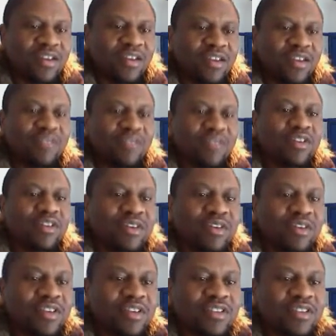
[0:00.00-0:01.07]
even though it
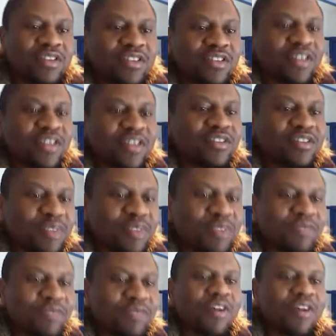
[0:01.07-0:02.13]
just takes me
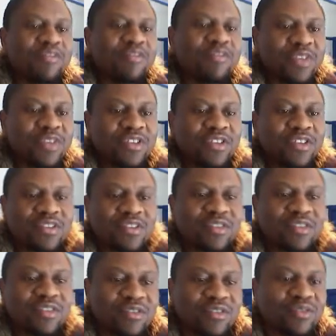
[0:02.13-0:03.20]
5 minutes
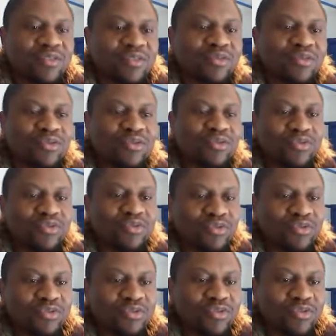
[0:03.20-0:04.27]
or so to
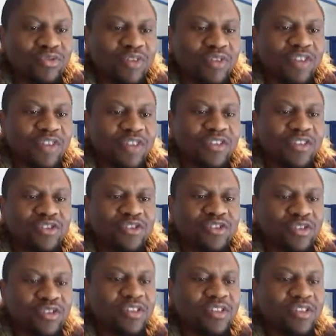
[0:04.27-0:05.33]
actually shoot
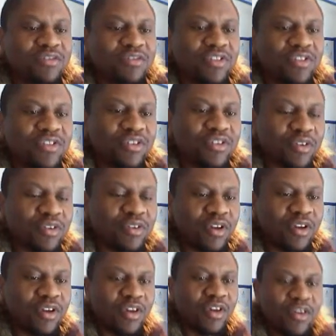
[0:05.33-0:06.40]
this video.
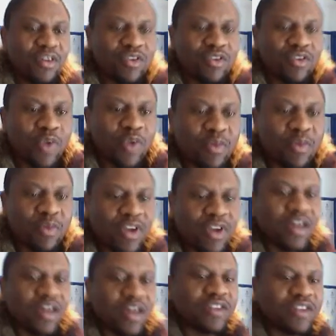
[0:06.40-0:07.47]
So what I'm gonna
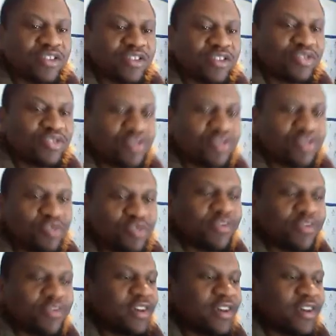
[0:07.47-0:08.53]
ask you to do
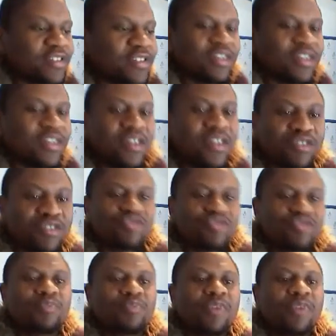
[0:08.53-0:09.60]
first is to
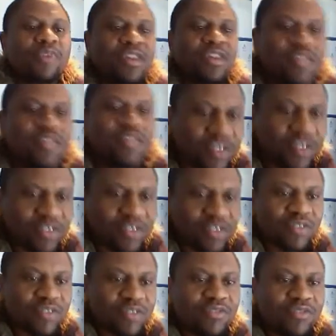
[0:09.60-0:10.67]
spread this
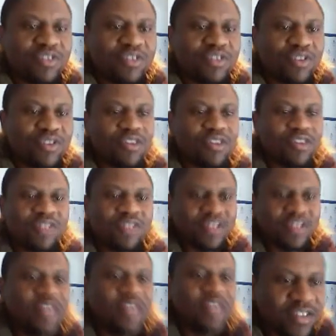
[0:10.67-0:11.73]
video all over the
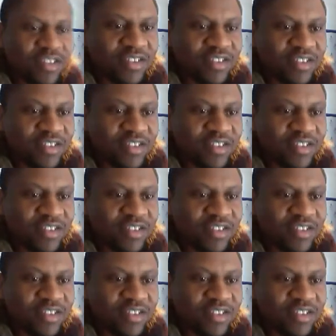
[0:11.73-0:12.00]
net.